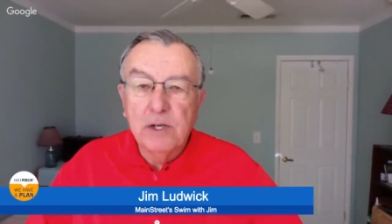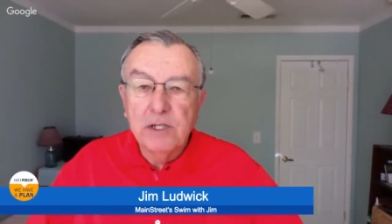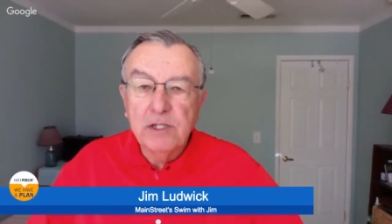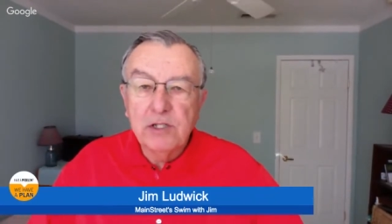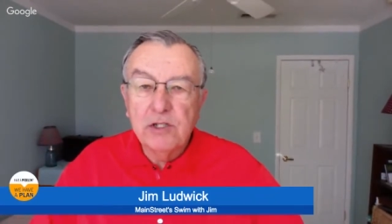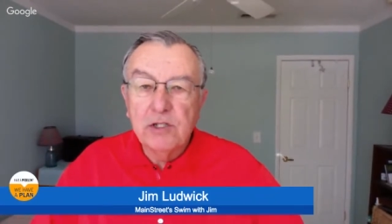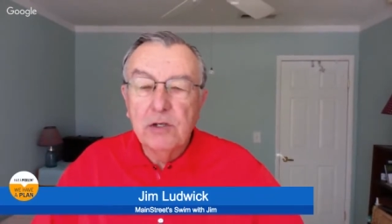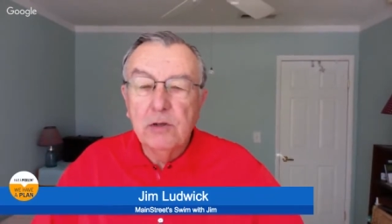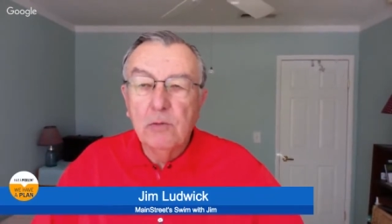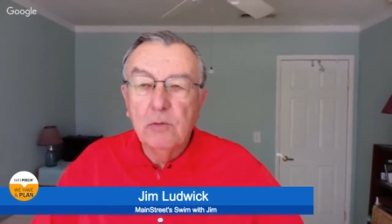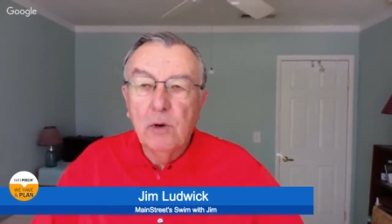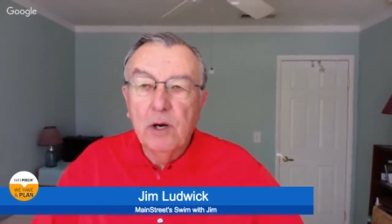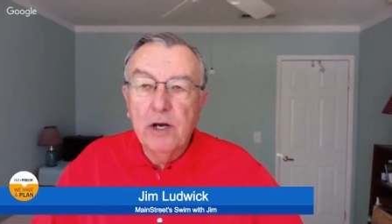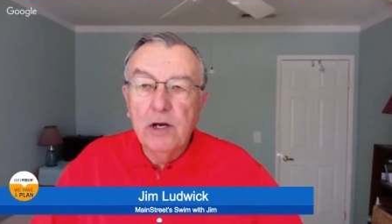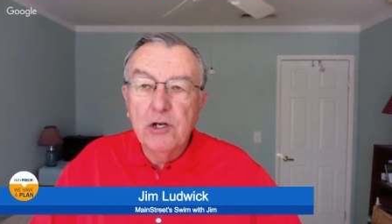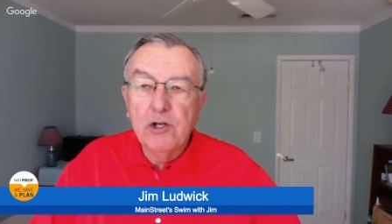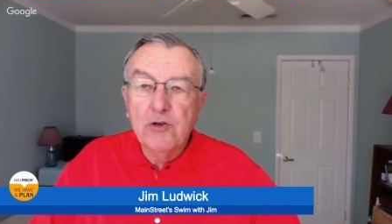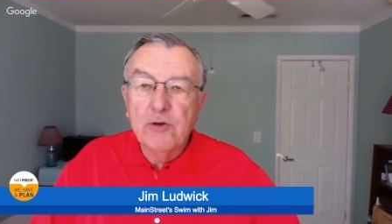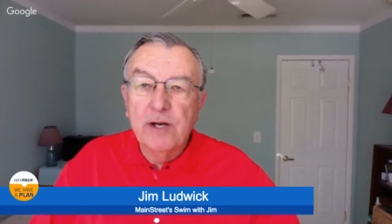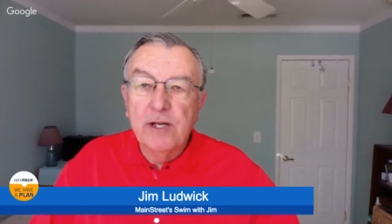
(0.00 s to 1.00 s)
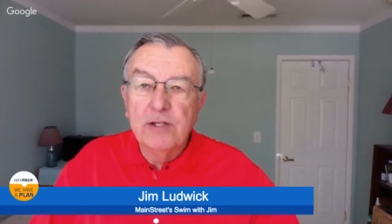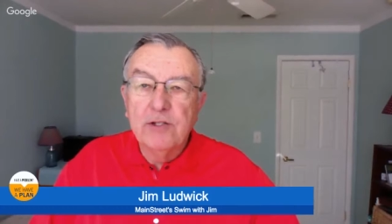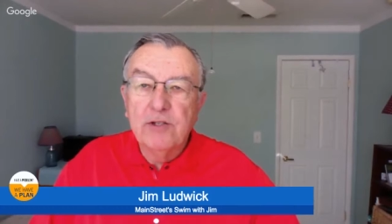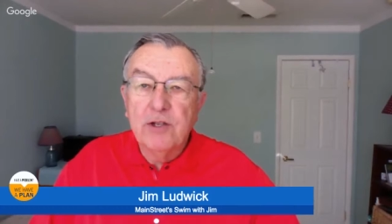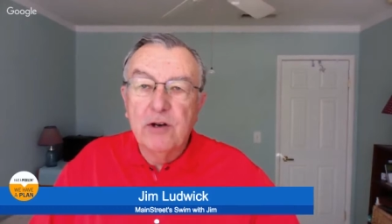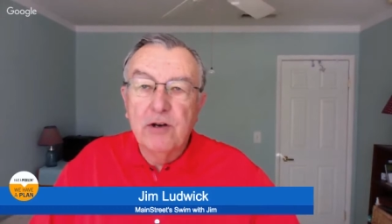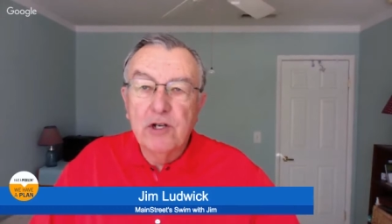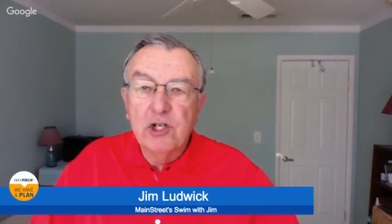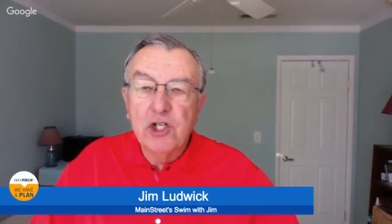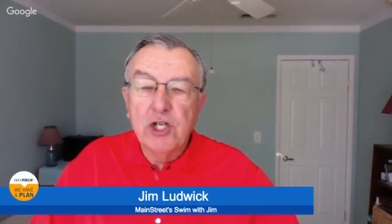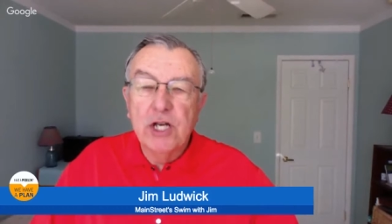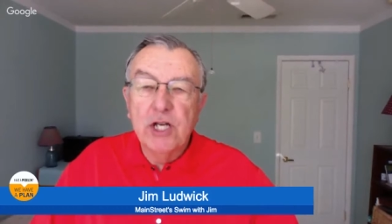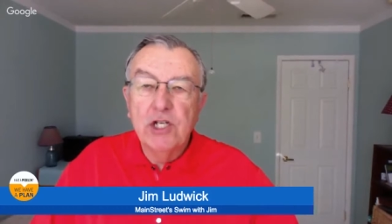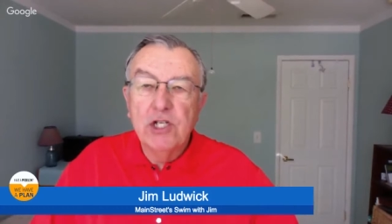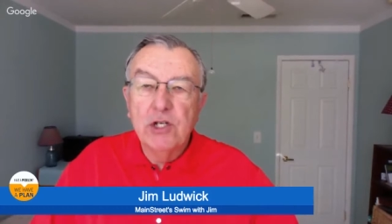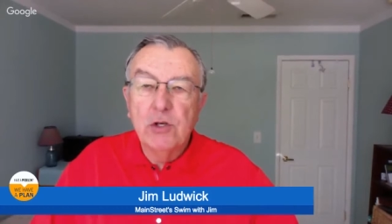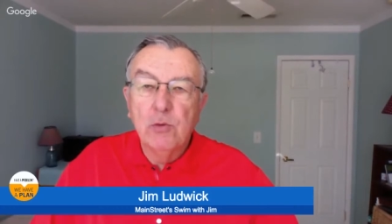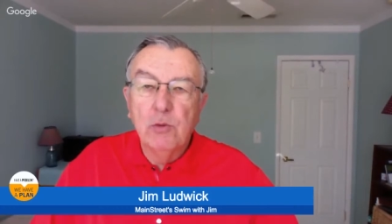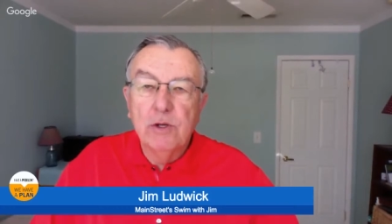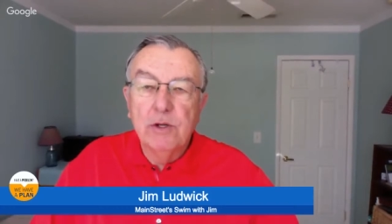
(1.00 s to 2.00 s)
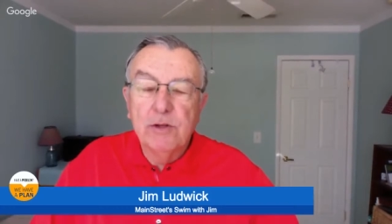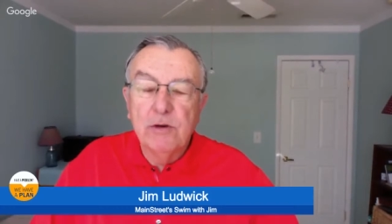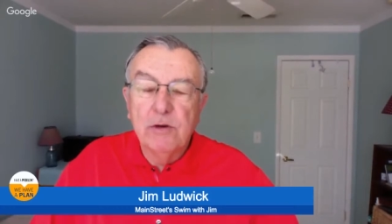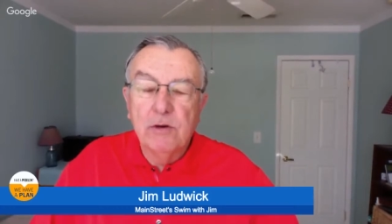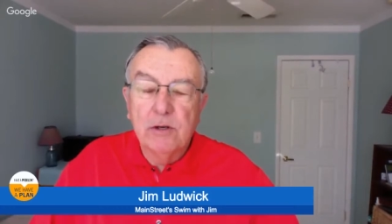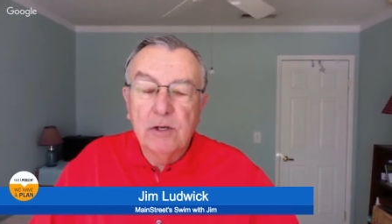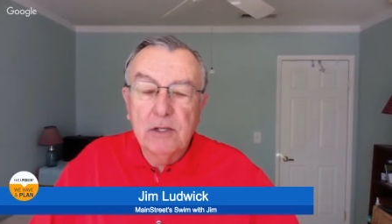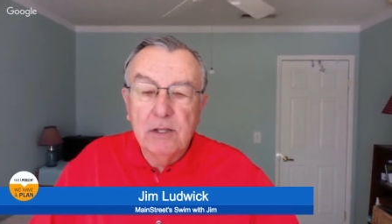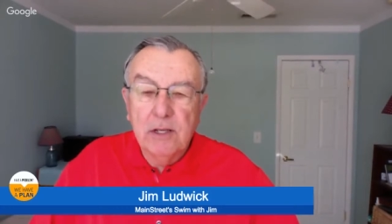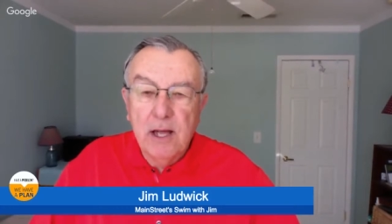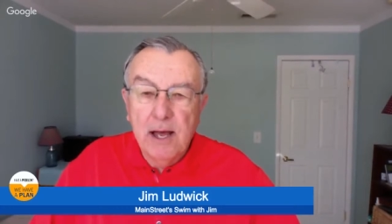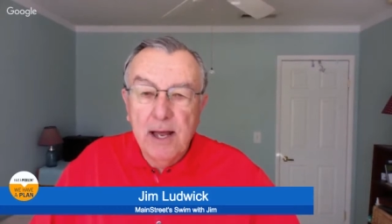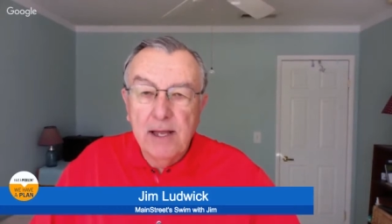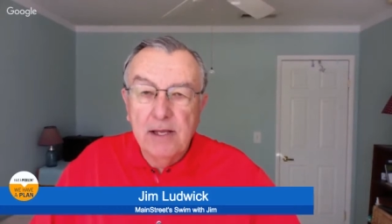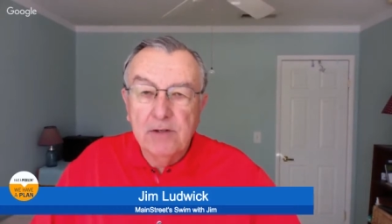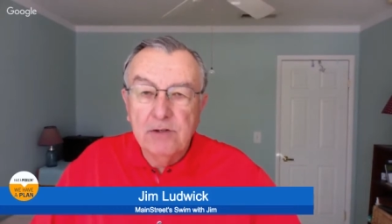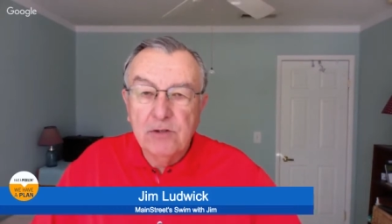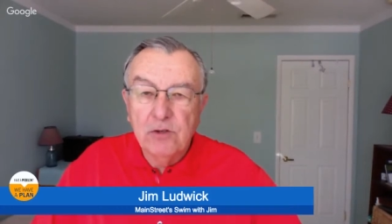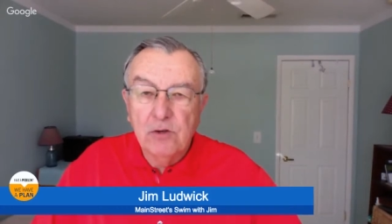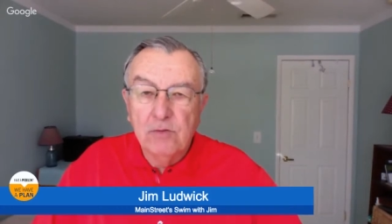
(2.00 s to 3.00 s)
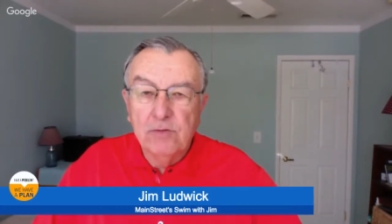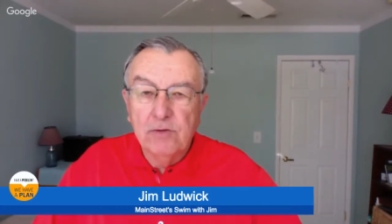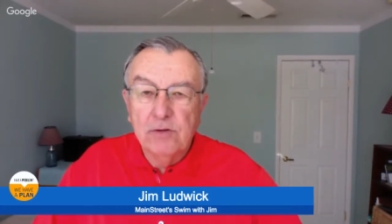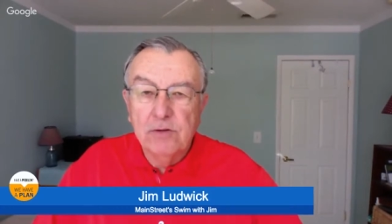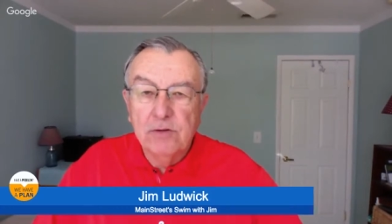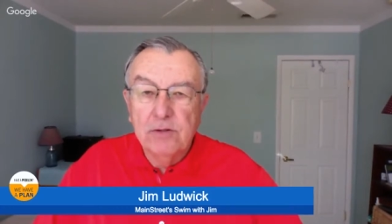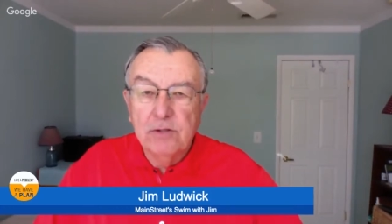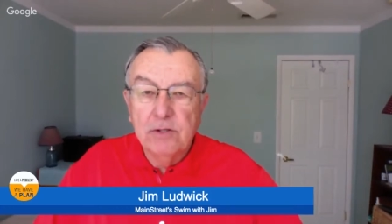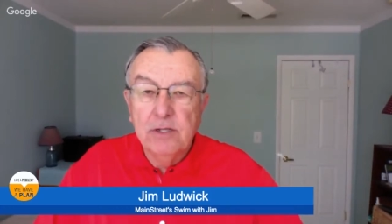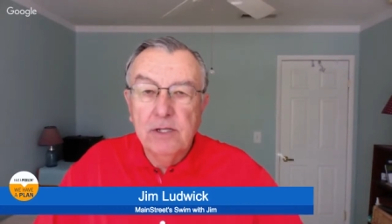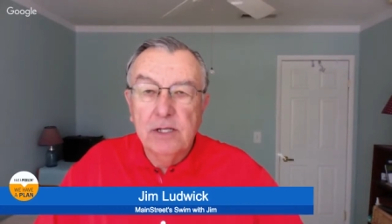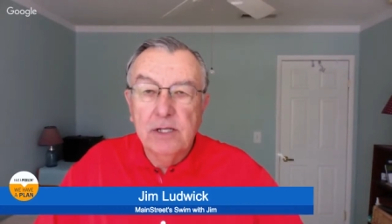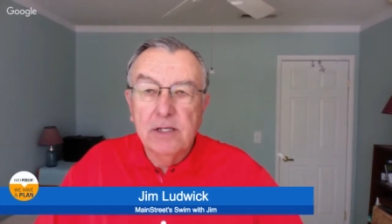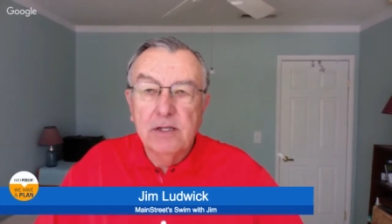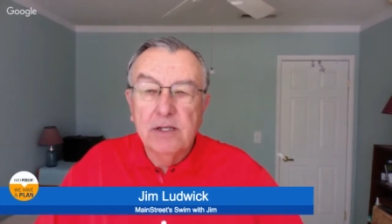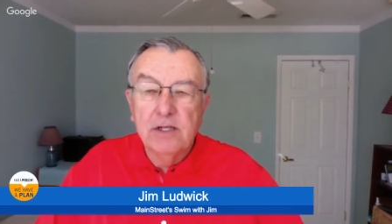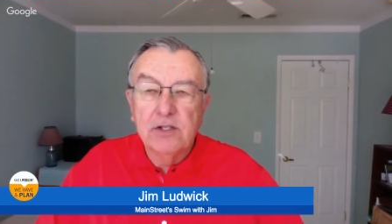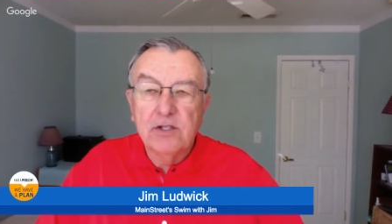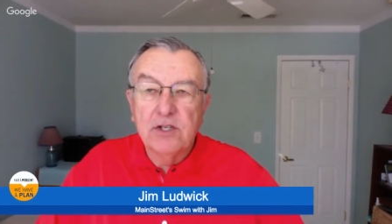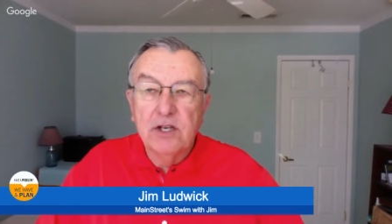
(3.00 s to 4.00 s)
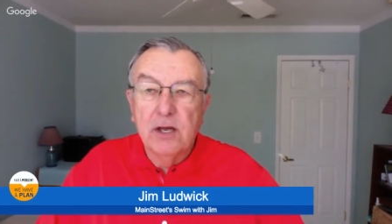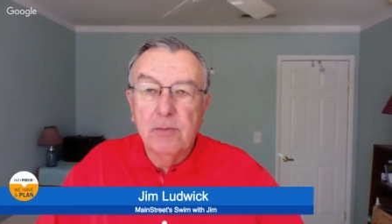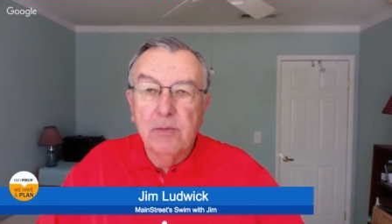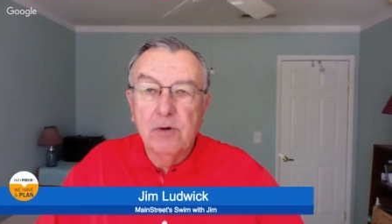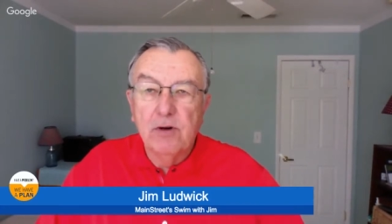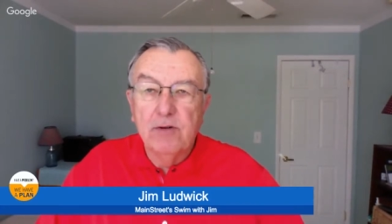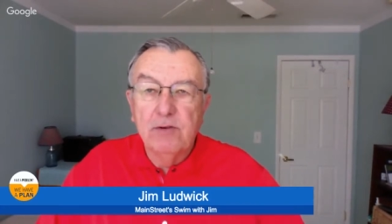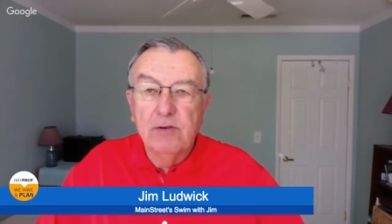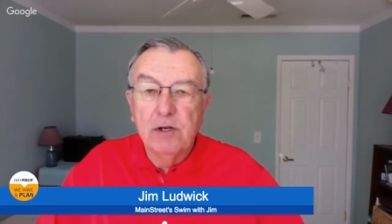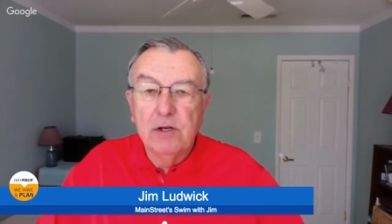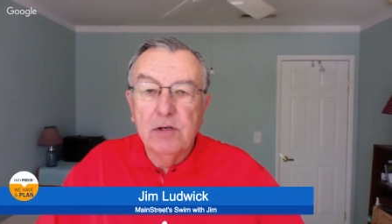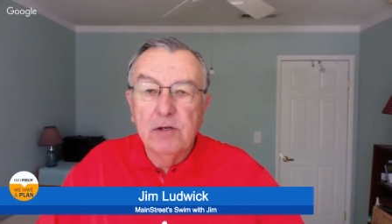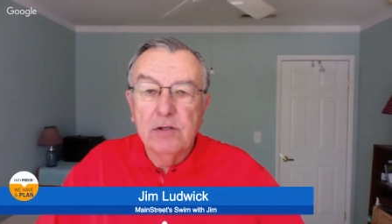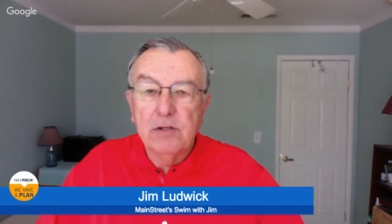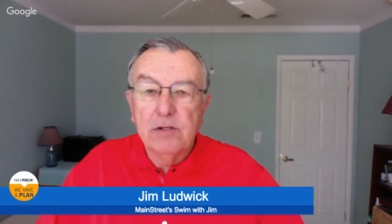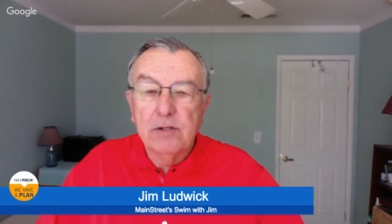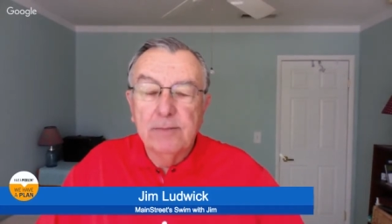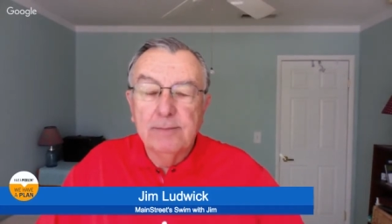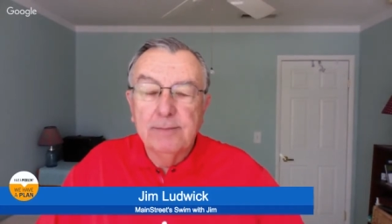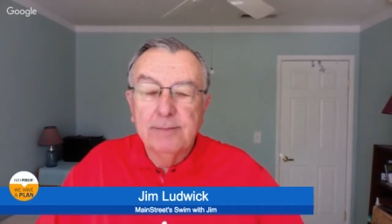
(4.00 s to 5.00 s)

What are trends that are changing with your clients over this number of years?